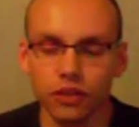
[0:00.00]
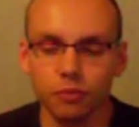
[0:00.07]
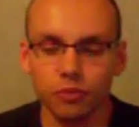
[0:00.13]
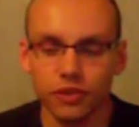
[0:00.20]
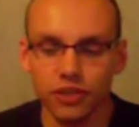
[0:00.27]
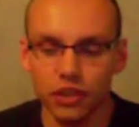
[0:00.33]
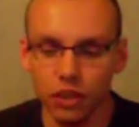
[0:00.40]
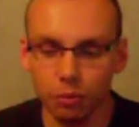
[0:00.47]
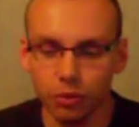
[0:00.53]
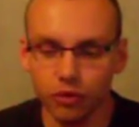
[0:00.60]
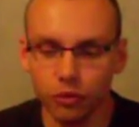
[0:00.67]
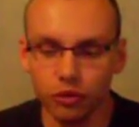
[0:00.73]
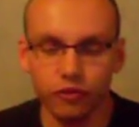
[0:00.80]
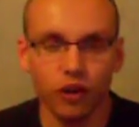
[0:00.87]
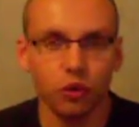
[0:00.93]
sleep
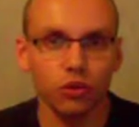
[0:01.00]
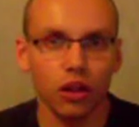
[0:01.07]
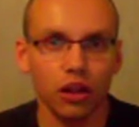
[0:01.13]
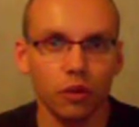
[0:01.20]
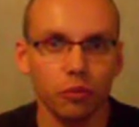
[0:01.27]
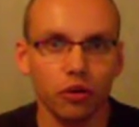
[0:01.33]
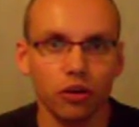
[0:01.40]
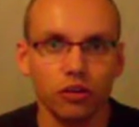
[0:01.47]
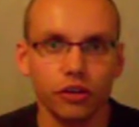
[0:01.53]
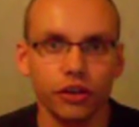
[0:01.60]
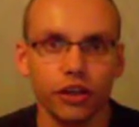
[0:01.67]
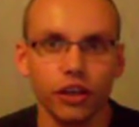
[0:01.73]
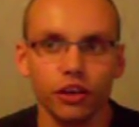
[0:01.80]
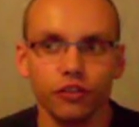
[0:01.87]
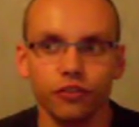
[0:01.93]
without alarm clock.
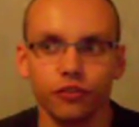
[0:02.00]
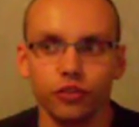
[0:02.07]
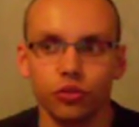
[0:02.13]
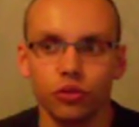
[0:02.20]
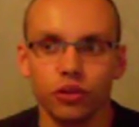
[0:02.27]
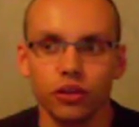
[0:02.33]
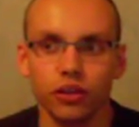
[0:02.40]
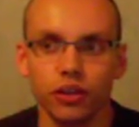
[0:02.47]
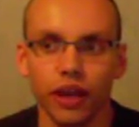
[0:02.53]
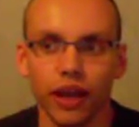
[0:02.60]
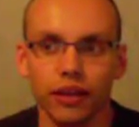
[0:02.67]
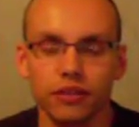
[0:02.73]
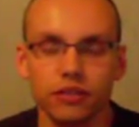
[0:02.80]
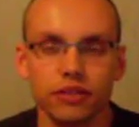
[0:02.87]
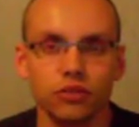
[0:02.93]
If you
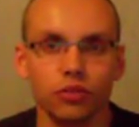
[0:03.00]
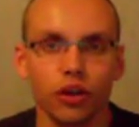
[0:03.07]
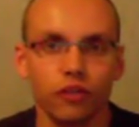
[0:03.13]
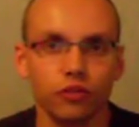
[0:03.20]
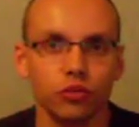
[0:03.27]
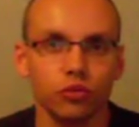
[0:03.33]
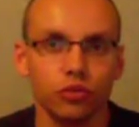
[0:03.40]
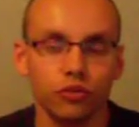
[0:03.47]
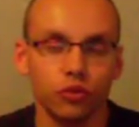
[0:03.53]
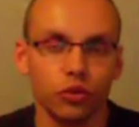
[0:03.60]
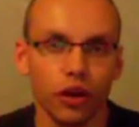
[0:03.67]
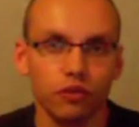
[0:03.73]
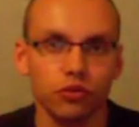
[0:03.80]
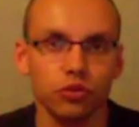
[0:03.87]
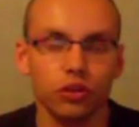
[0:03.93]
can't, if you
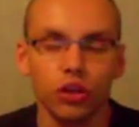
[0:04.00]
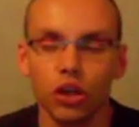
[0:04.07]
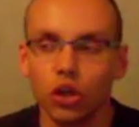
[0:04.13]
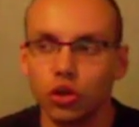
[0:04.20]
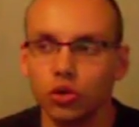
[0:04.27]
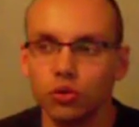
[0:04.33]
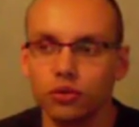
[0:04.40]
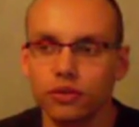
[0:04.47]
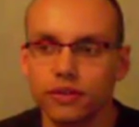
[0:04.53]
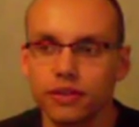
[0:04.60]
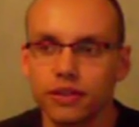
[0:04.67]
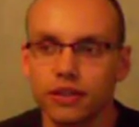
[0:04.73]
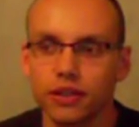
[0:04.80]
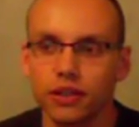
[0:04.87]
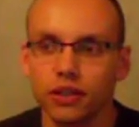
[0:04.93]
have to use
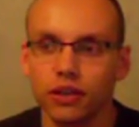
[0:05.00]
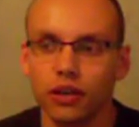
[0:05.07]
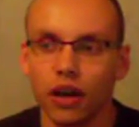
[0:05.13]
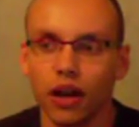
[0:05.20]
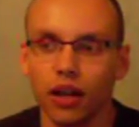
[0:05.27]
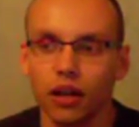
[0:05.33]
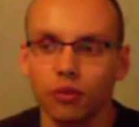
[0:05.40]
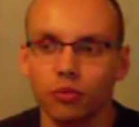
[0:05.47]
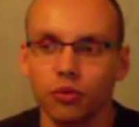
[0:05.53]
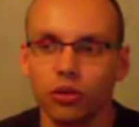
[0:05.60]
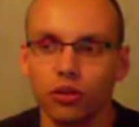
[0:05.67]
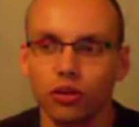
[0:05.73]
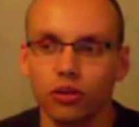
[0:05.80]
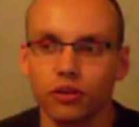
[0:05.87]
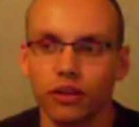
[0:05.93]
alarm
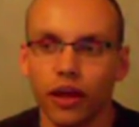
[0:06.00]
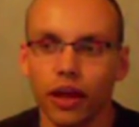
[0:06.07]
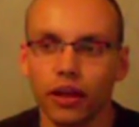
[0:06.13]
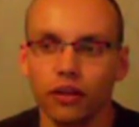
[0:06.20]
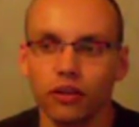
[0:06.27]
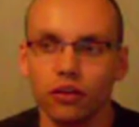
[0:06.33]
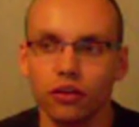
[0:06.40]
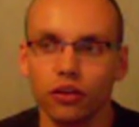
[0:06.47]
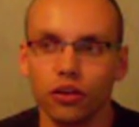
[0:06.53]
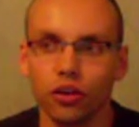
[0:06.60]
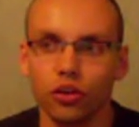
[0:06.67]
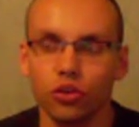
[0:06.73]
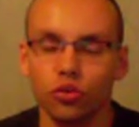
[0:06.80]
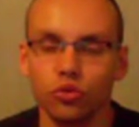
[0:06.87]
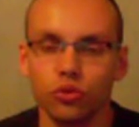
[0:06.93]
clock, then
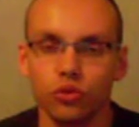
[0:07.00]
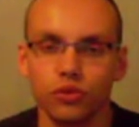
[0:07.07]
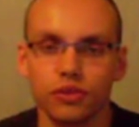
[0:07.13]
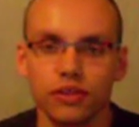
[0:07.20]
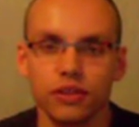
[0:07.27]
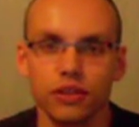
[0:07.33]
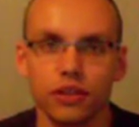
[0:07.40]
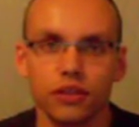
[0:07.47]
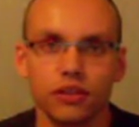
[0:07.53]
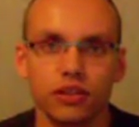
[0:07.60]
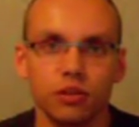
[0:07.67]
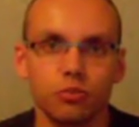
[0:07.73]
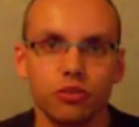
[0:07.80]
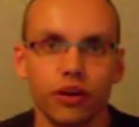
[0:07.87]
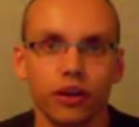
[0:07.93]
use
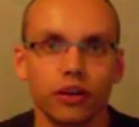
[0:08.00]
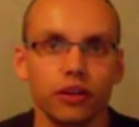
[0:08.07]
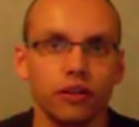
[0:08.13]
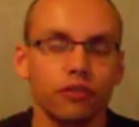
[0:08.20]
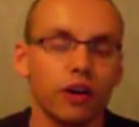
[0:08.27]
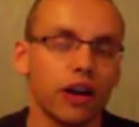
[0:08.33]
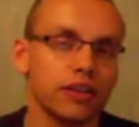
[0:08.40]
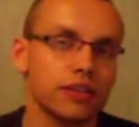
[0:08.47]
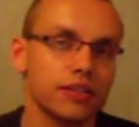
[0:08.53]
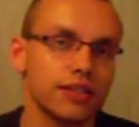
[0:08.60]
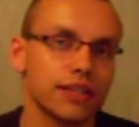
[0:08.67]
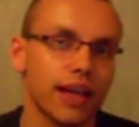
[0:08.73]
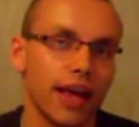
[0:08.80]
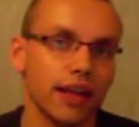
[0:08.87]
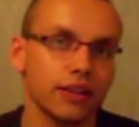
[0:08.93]
sleep tracking
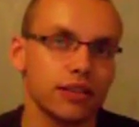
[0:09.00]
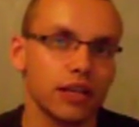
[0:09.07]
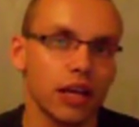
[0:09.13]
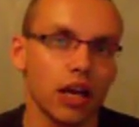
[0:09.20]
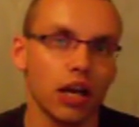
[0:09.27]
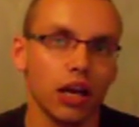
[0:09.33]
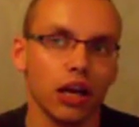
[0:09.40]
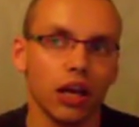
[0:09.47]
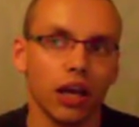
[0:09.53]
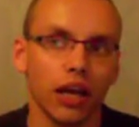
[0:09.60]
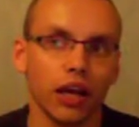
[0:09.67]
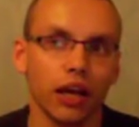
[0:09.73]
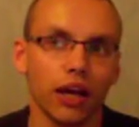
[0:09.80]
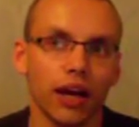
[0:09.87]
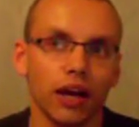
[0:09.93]
devices and
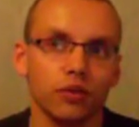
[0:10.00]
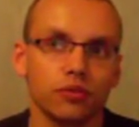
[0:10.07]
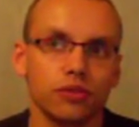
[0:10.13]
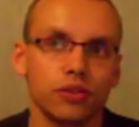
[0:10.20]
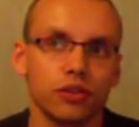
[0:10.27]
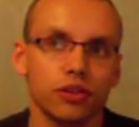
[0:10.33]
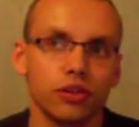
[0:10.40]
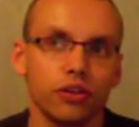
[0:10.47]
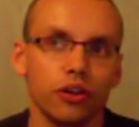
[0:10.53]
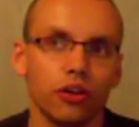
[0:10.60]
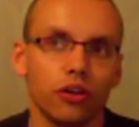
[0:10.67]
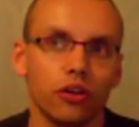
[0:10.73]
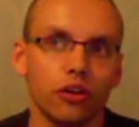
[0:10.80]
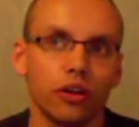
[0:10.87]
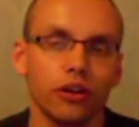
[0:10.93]
count
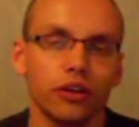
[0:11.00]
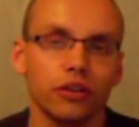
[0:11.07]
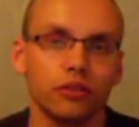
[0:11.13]
your